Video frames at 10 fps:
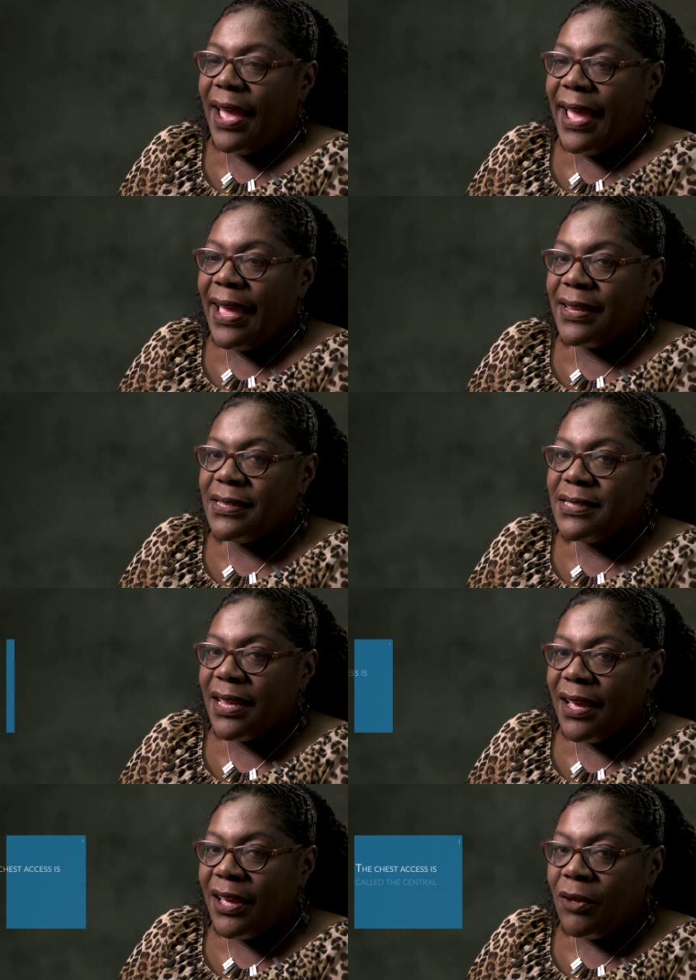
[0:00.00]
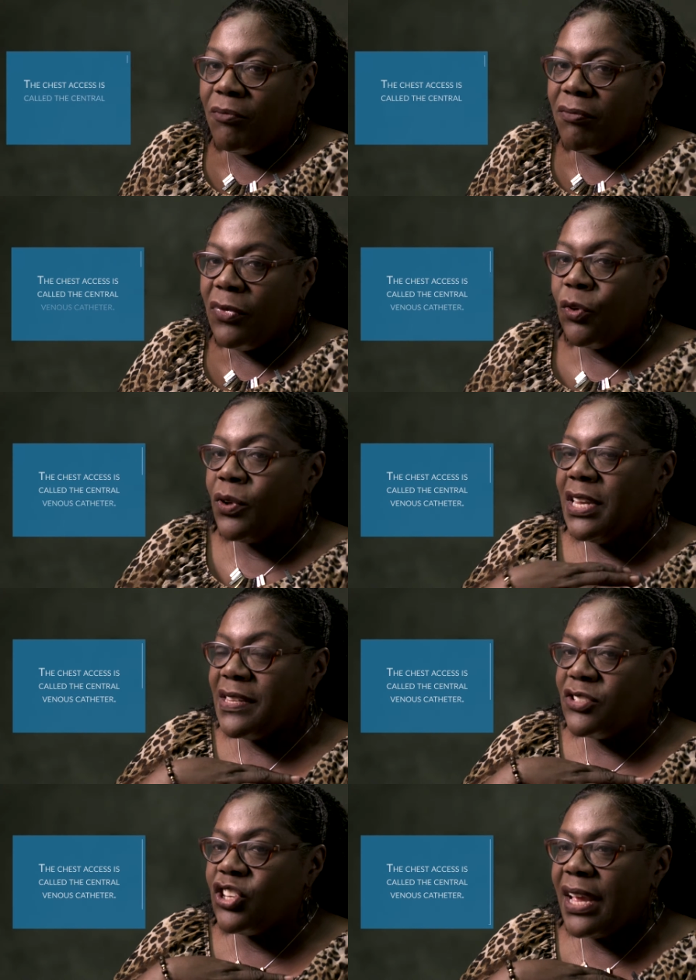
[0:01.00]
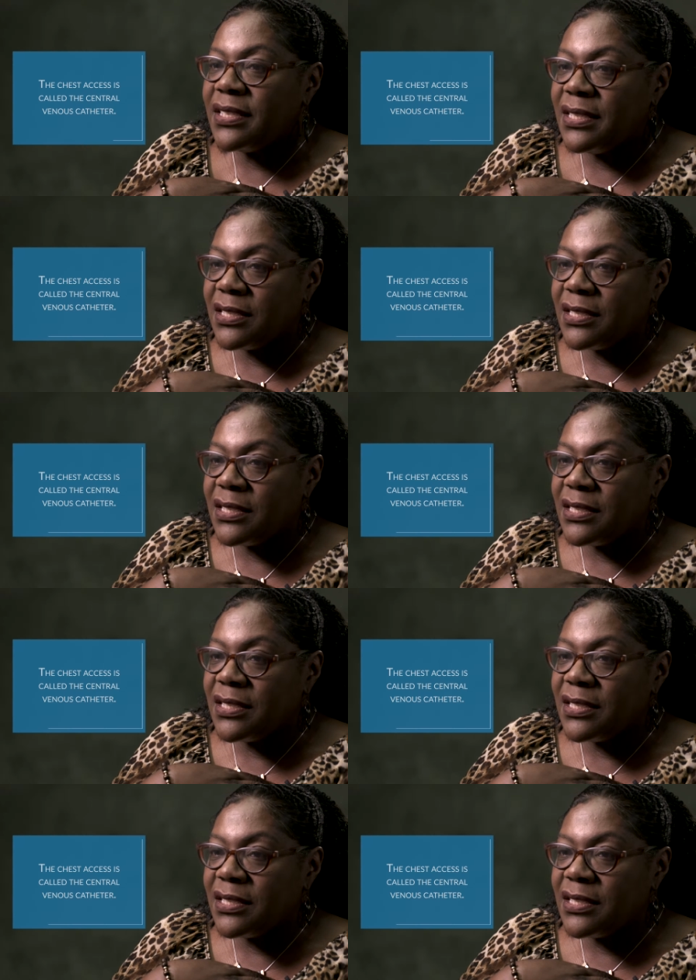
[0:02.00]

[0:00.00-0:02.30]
and um, the one in the chest